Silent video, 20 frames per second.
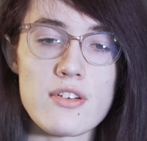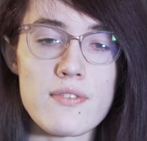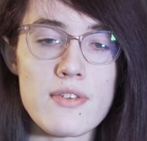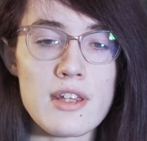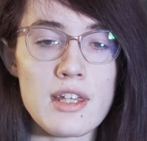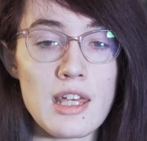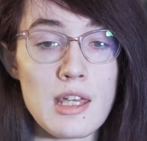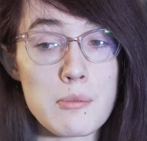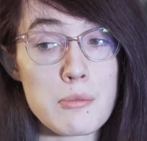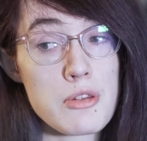of the
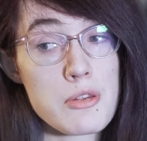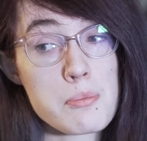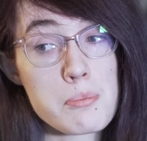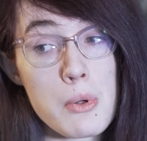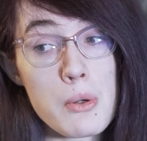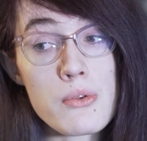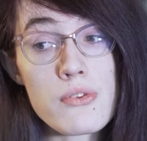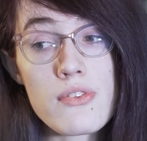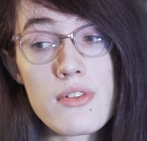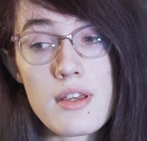game is
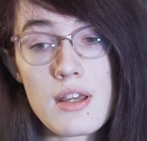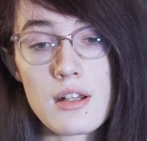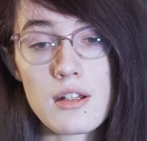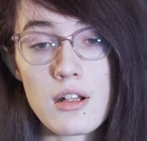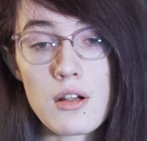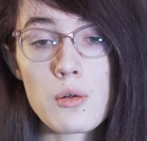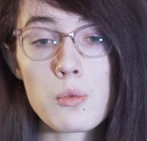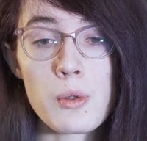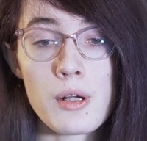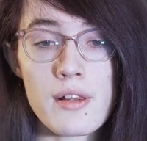mostly
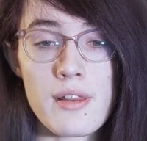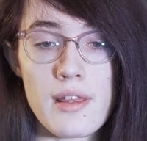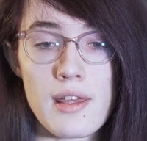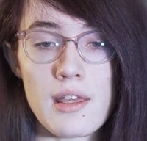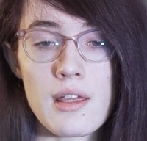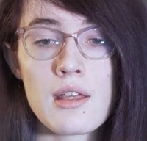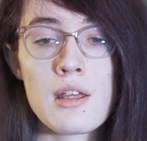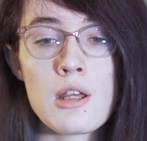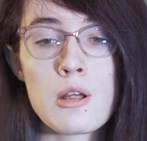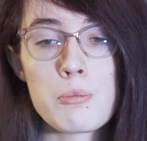
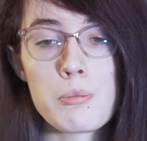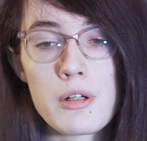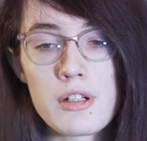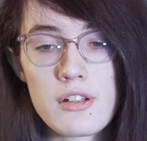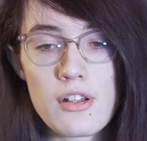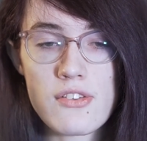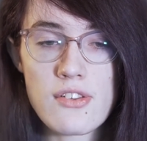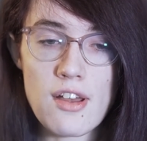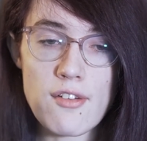unnoteworthy, but does